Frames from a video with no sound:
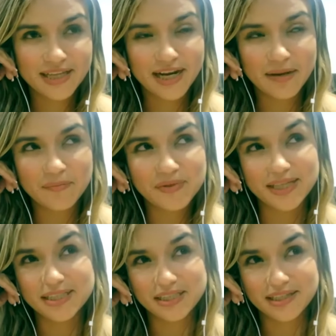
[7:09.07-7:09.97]
that I'm
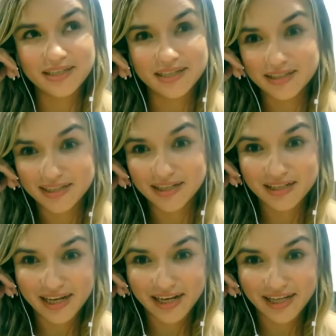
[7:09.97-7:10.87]
teaching
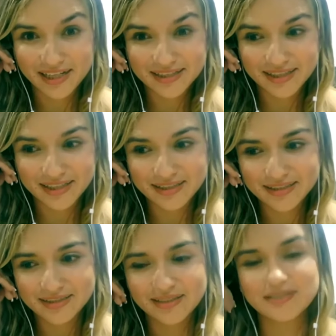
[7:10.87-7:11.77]
in any
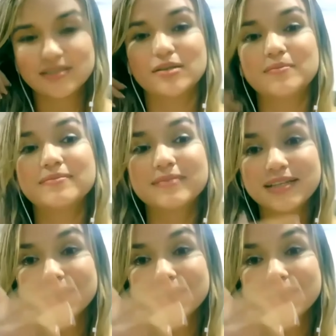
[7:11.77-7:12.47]
sense, in some,